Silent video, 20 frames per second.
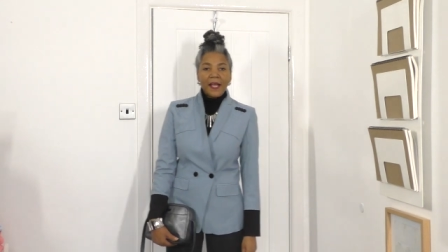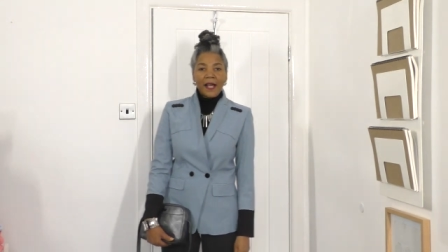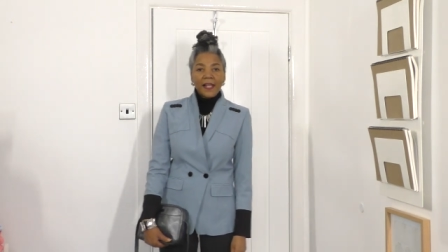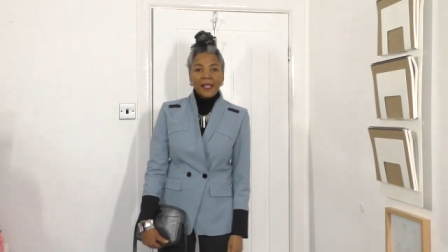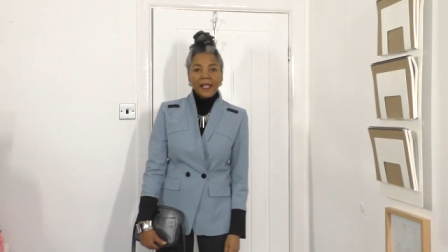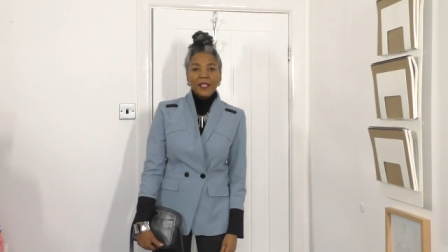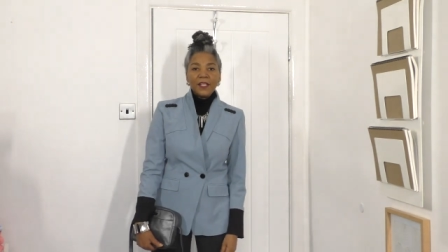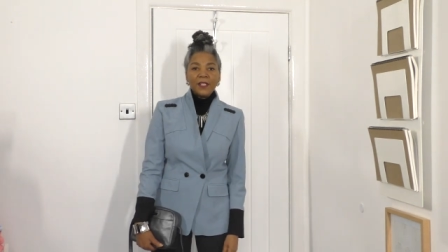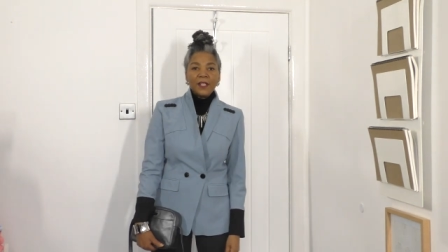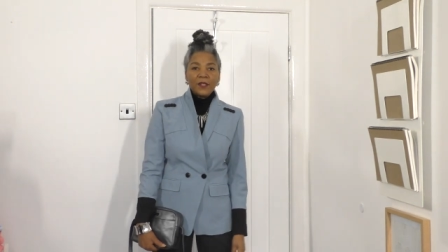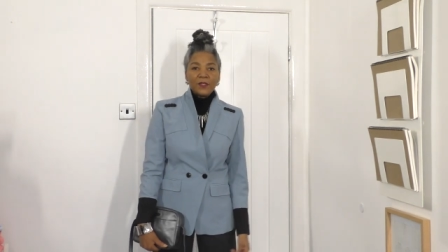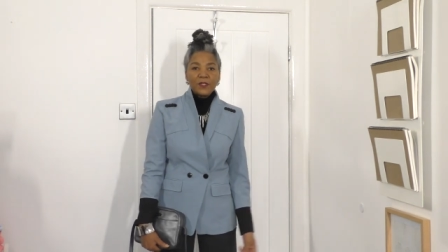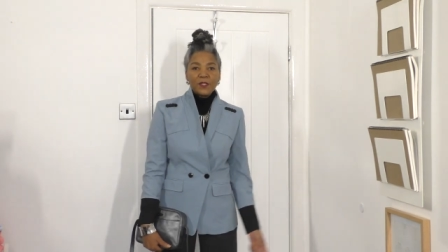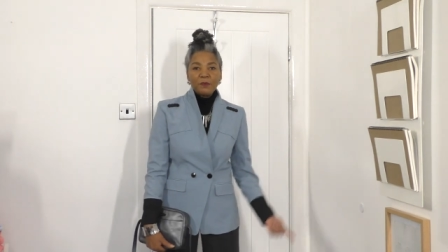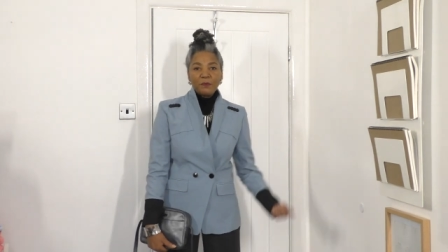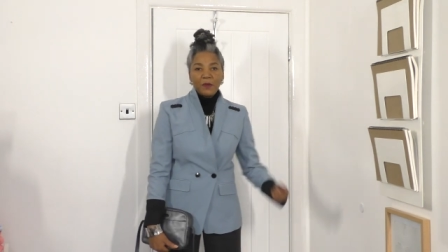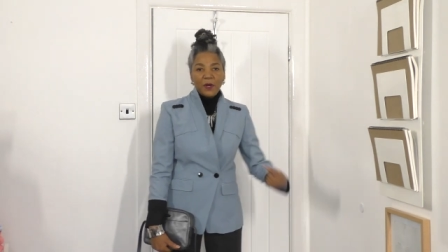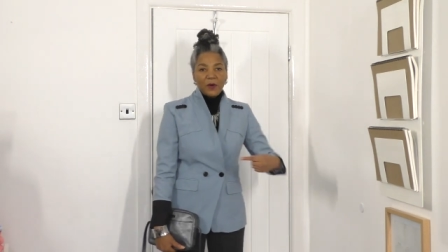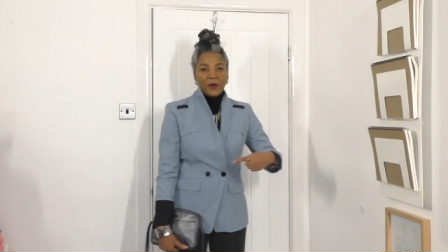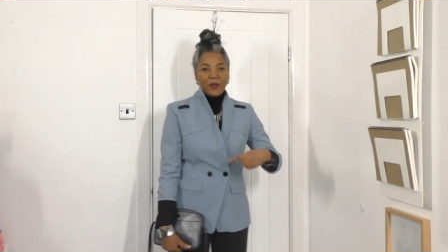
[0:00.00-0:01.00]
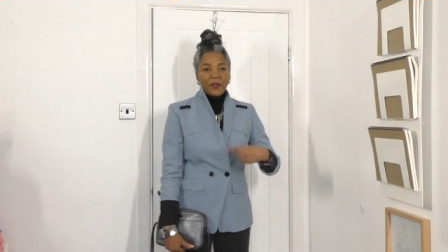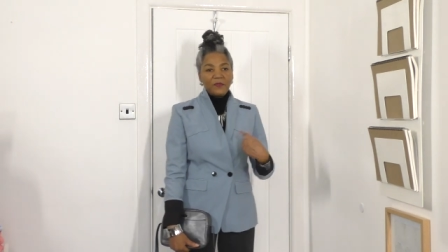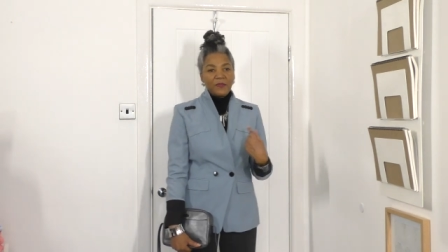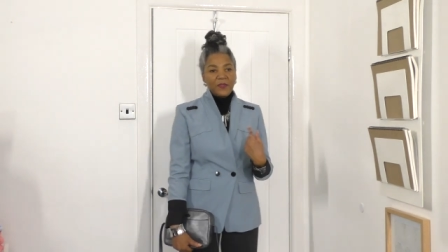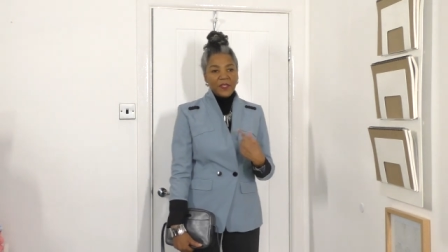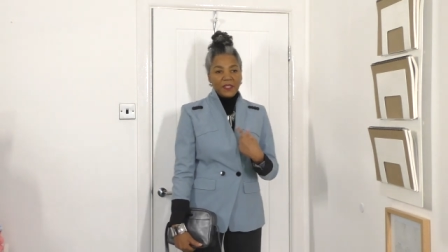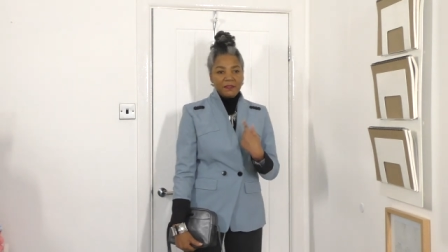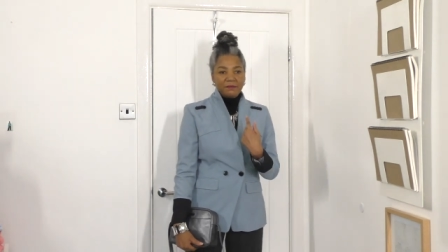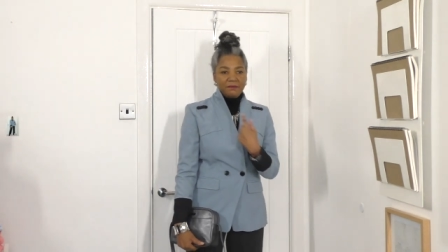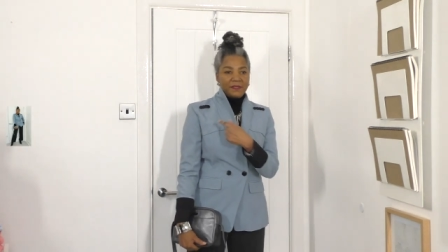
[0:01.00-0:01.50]
I'll let you know tomorrow if
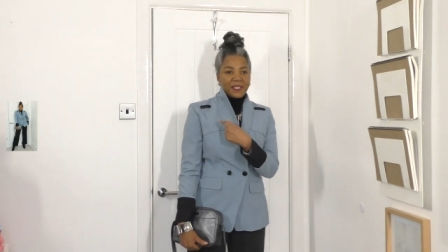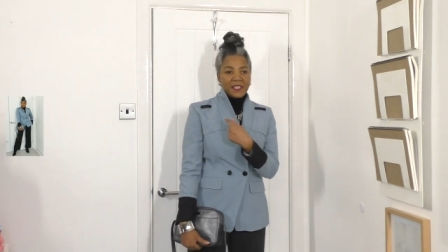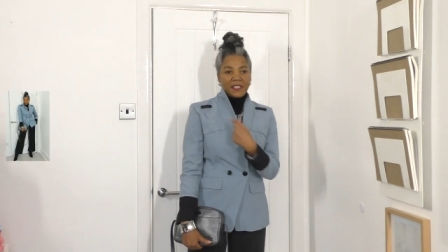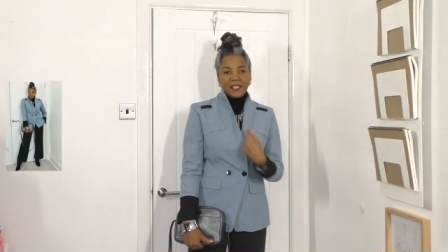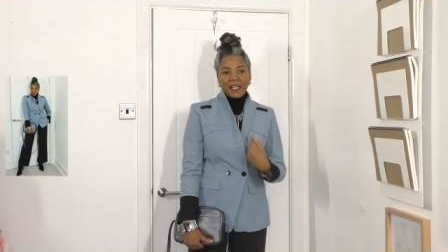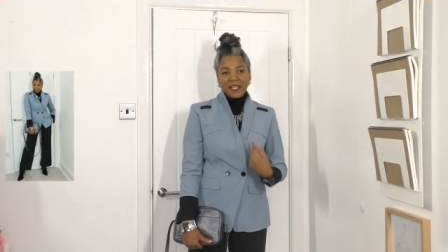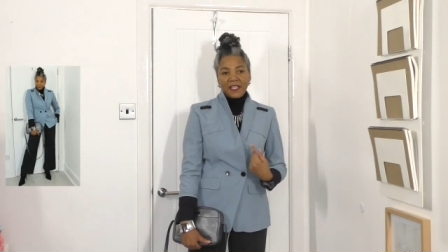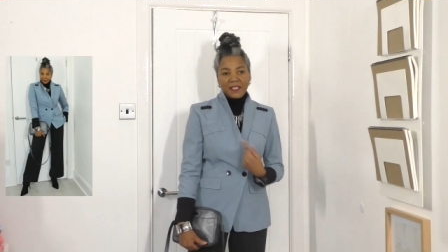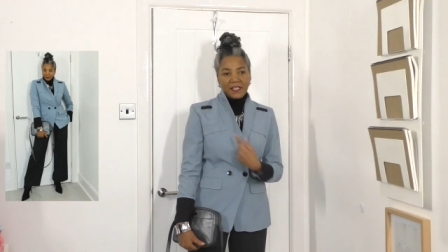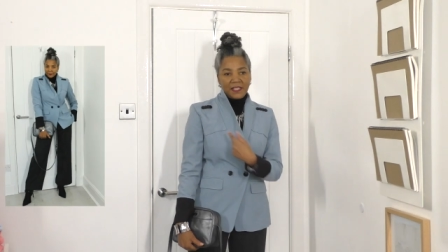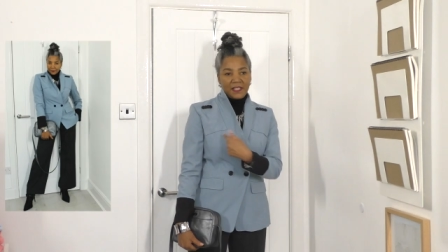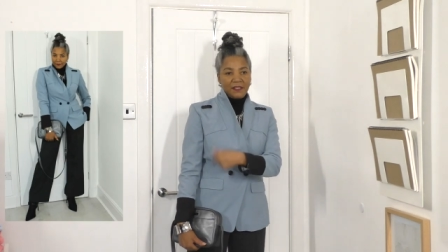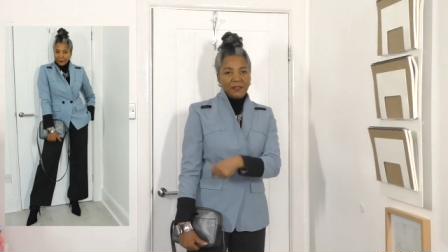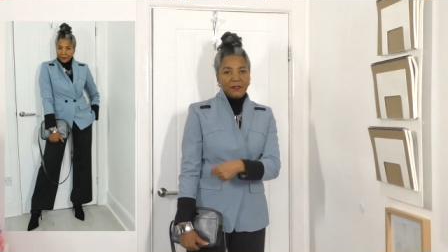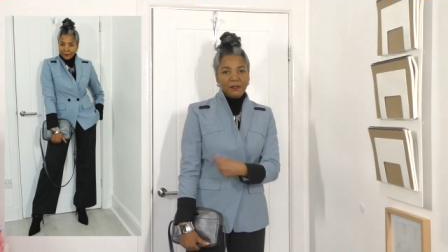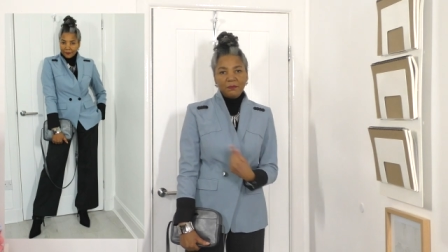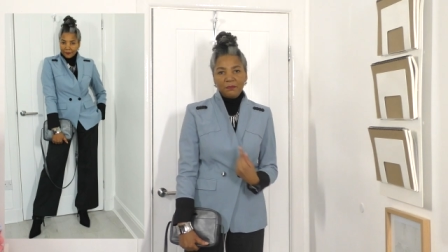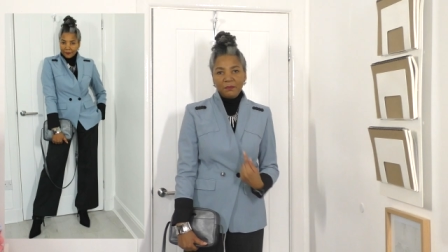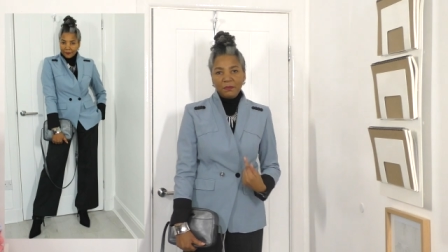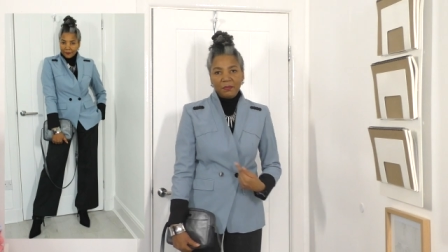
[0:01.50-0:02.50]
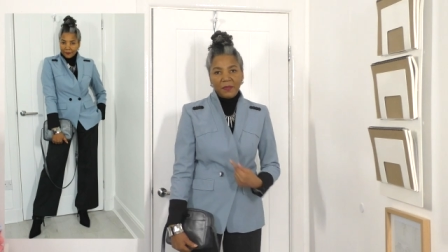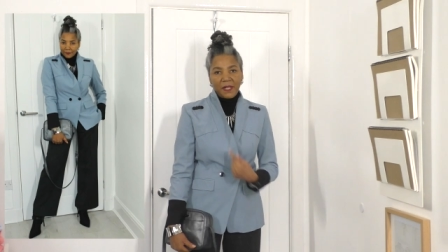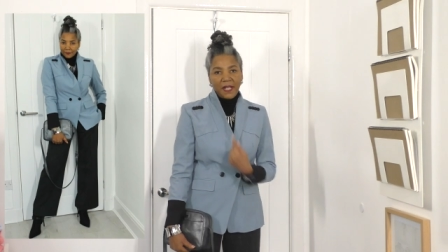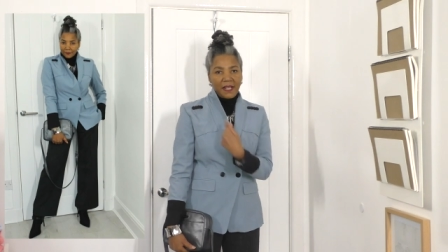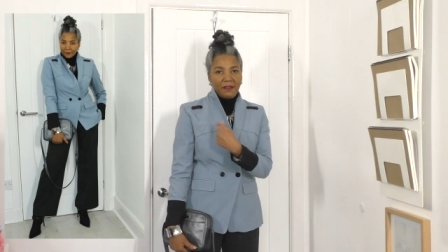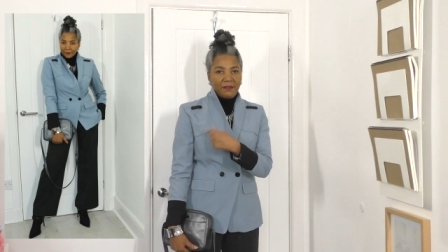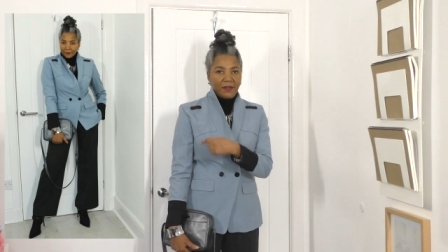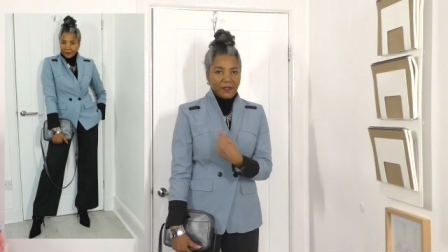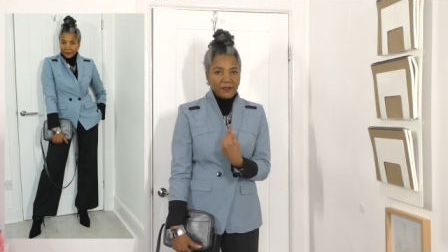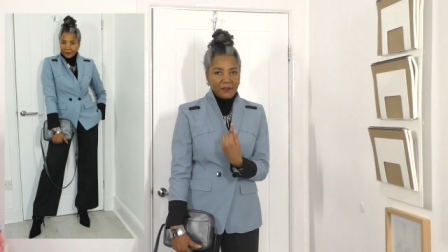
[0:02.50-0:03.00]
it decides to
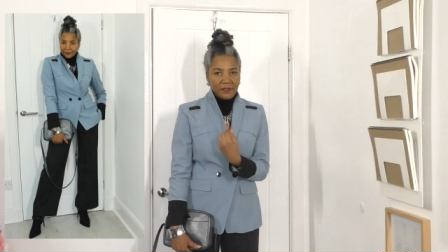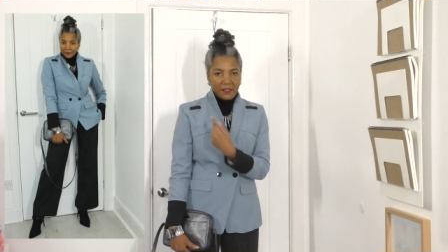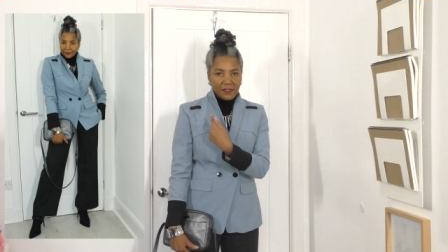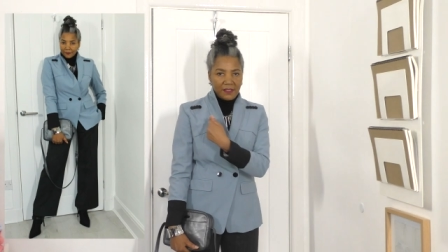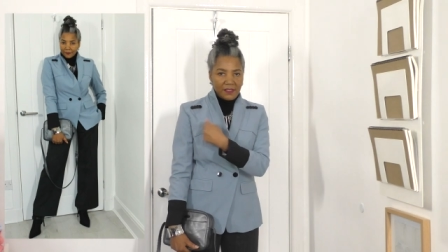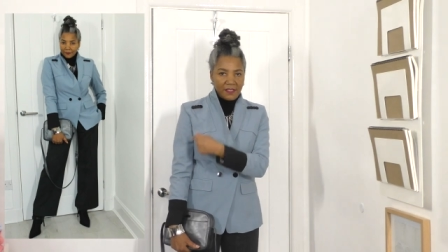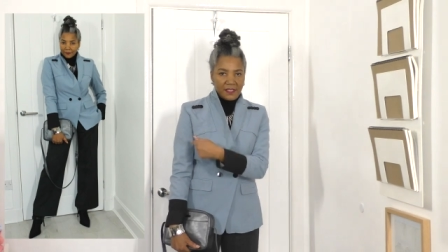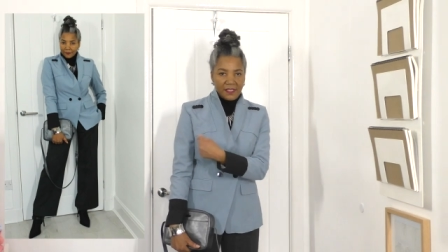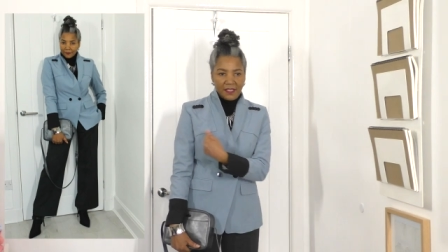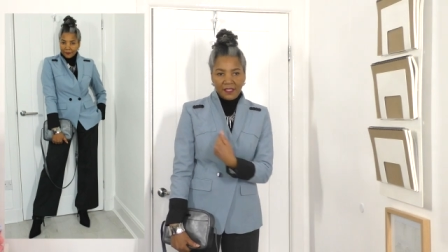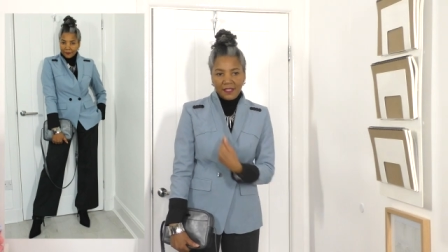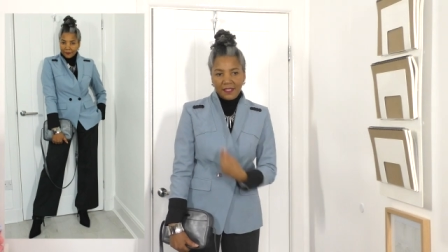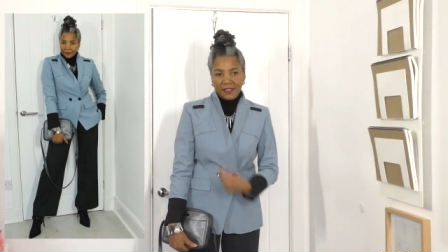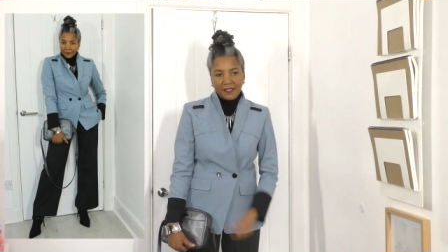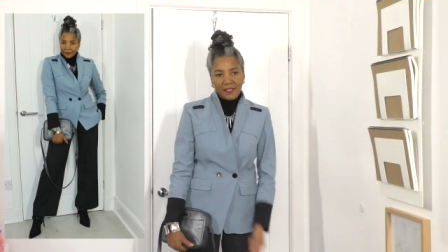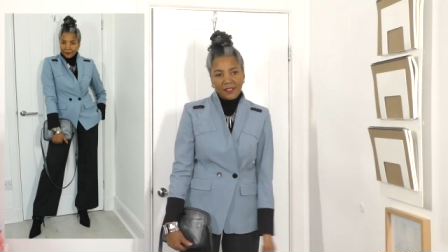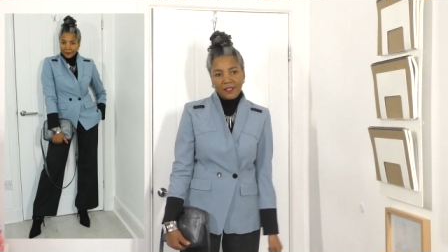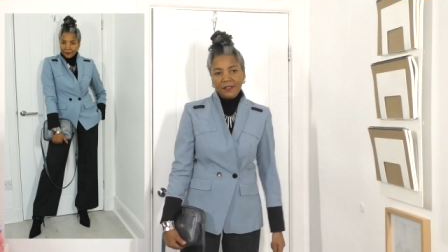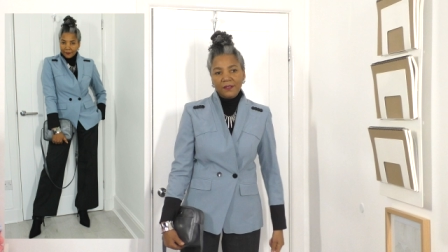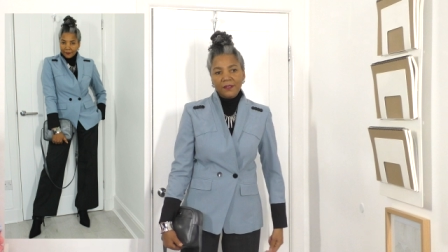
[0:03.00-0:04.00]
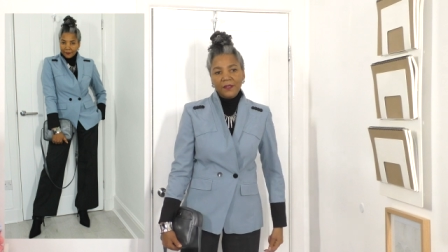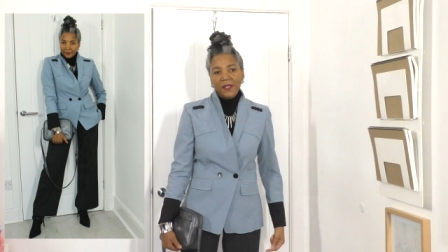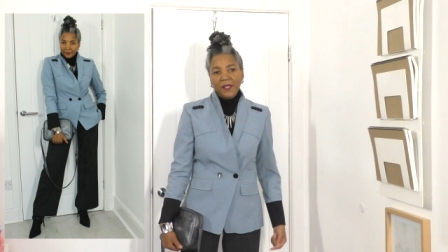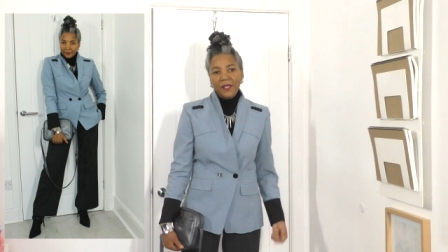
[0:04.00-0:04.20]
play around and just decides to